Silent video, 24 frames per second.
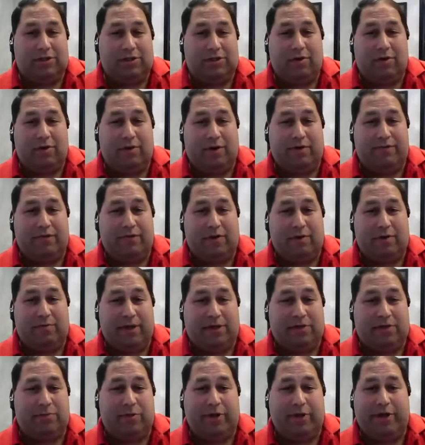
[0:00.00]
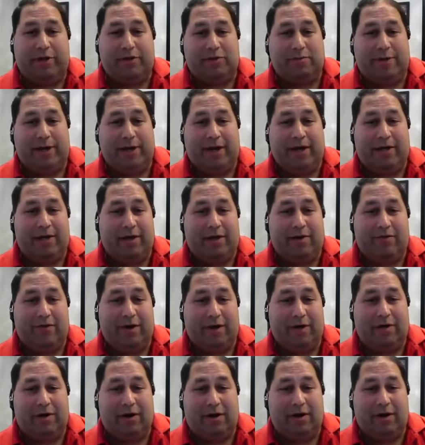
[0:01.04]
got one of their best players back on a
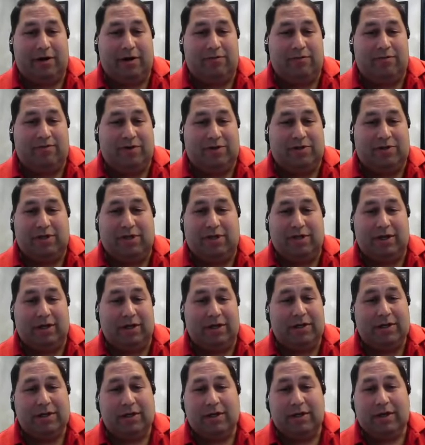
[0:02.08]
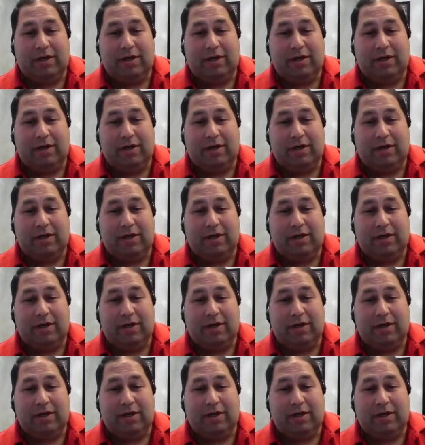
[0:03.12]
red card rescinding